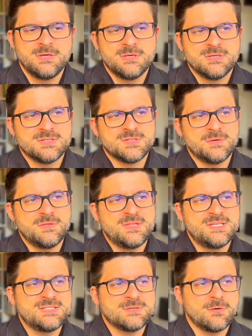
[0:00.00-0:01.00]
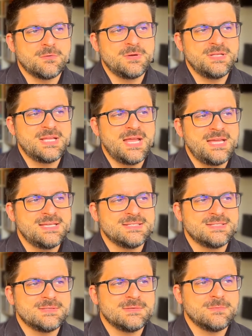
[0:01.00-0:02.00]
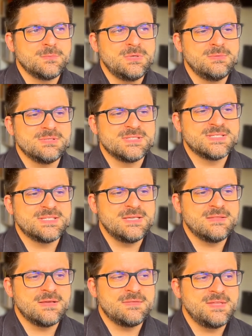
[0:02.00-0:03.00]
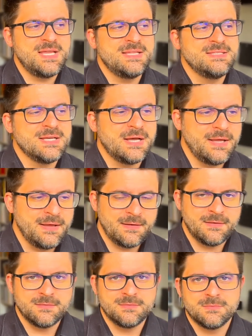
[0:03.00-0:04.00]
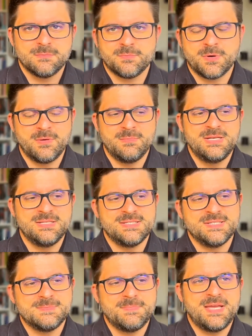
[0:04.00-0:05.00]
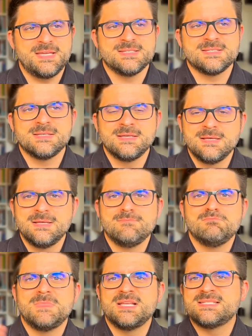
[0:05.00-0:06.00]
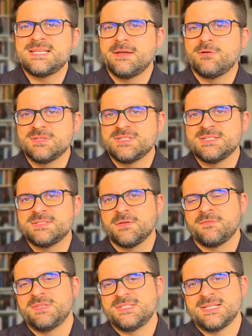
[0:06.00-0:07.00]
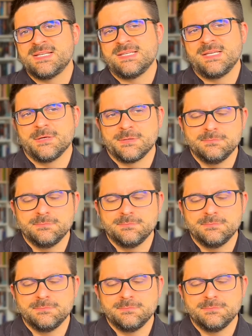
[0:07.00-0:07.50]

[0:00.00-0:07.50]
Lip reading: So in this concrete case, we will see that the entire probability space, let's say, consists of this set here.